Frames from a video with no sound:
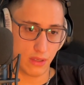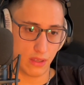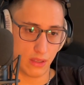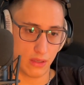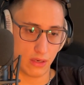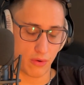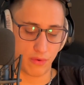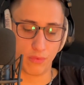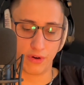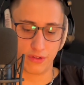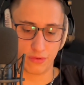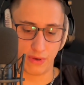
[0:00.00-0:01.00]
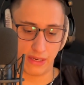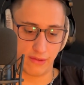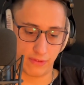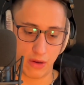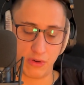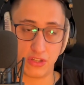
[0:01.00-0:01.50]
in what is a way to
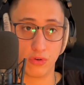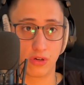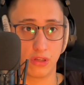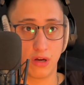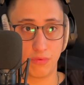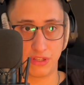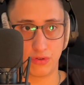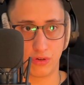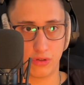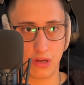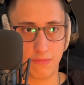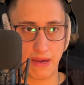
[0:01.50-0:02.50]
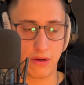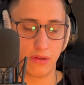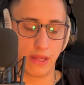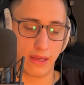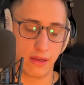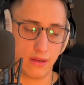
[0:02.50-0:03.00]
live. Like we talk a lot about
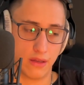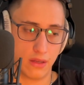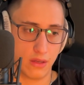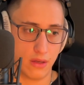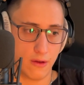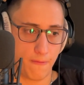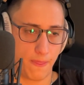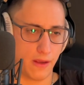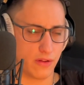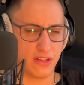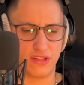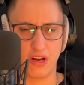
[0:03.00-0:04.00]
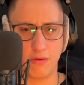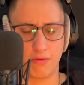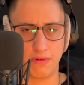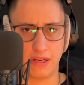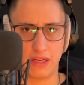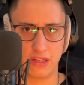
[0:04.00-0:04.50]
like, these
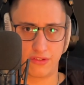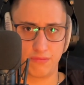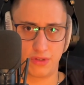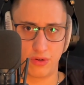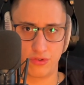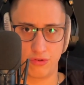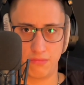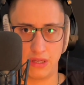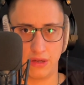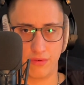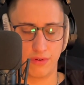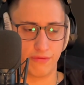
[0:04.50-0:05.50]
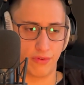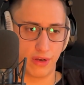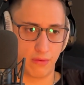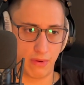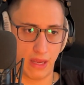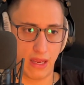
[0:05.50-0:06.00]
dopamine hits from social media and
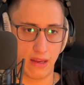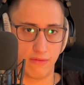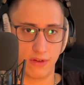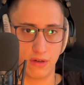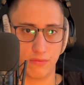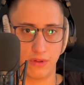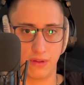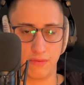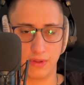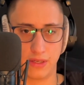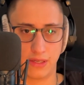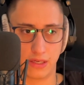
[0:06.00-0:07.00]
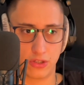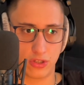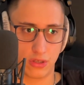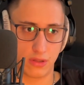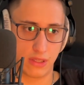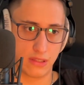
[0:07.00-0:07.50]
avoidant behavior with addiction
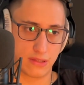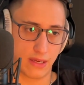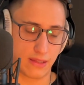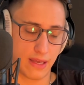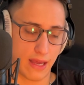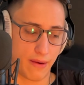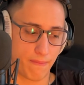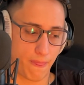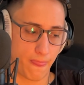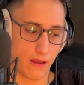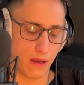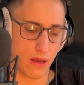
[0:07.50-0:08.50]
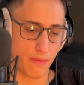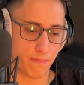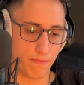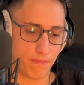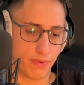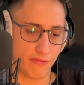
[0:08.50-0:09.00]
and things like that.
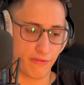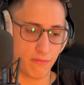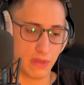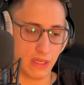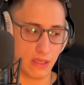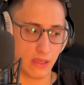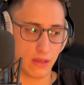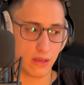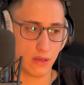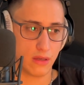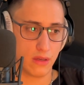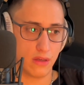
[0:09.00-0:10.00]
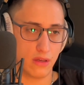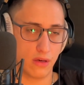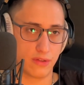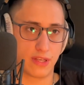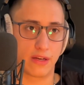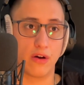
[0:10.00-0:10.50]
But for me,
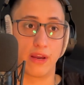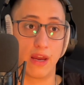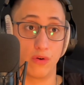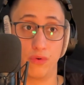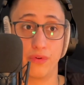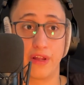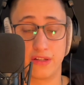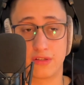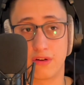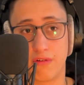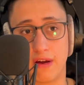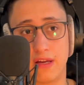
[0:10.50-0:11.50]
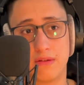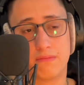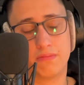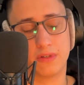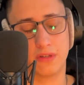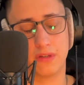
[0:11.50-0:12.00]
it's like, okay, all that's great,
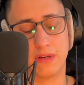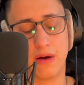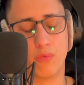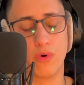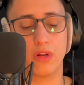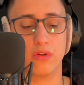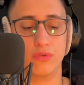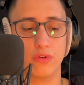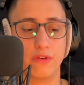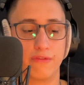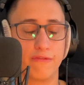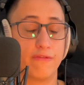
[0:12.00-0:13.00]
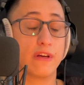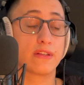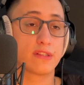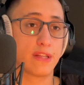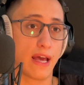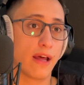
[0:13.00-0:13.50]
but now what do you do to
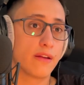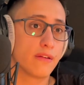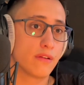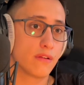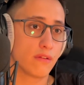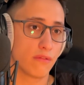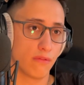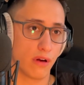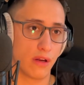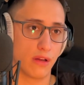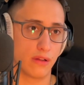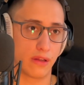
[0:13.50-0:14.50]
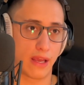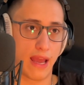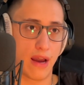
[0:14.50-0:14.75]
fix that? Right? Like,